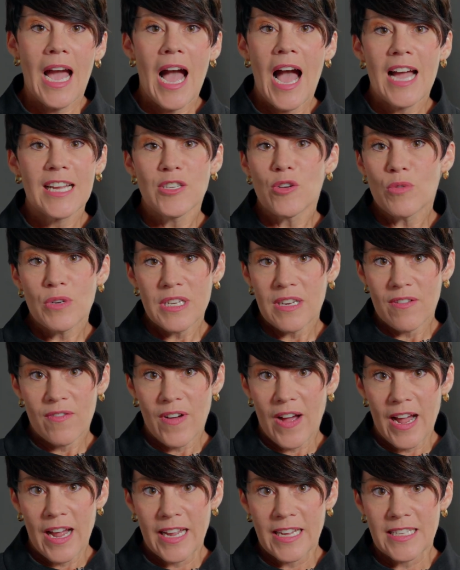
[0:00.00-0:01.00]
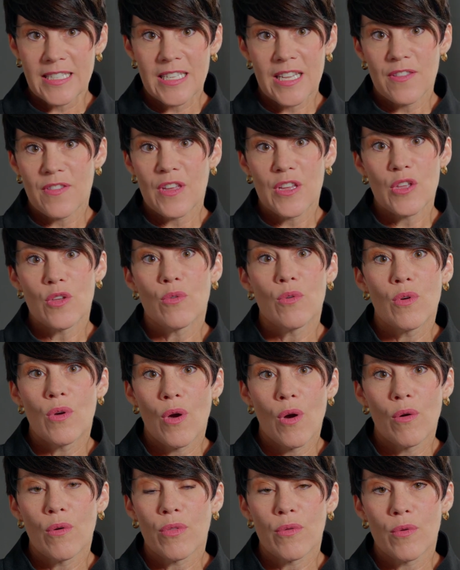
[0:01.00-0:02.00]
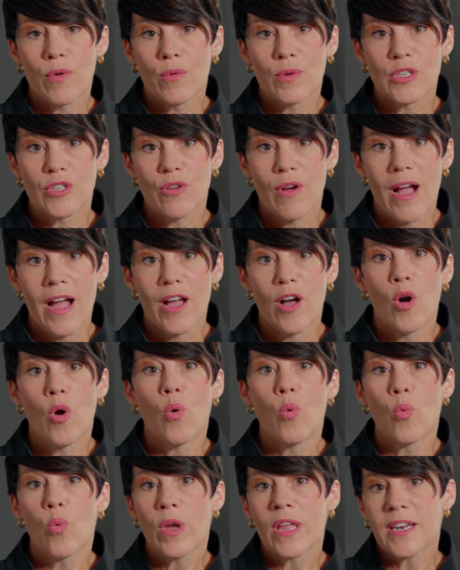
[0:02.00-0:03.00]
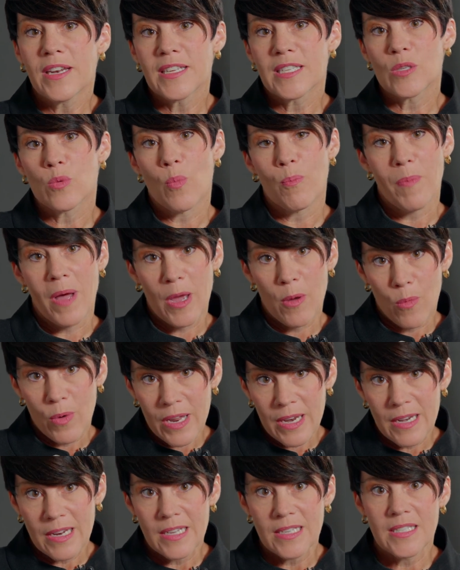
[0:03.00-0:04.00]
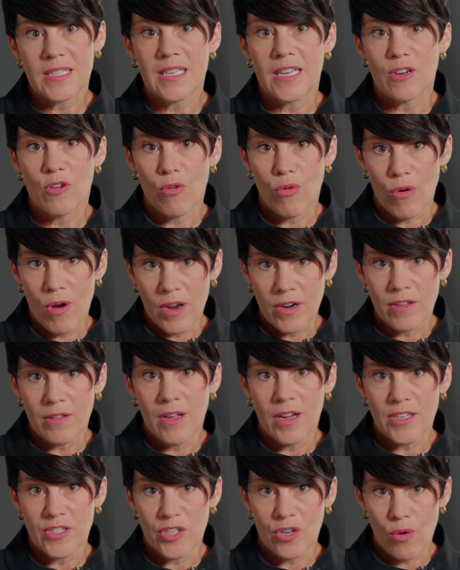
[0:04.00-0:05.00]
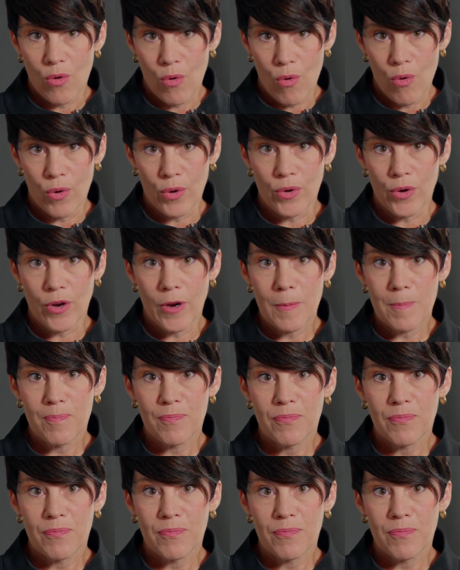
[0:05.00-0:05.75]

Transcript: I don't advise that you go through a trial witness by witness in chronological order.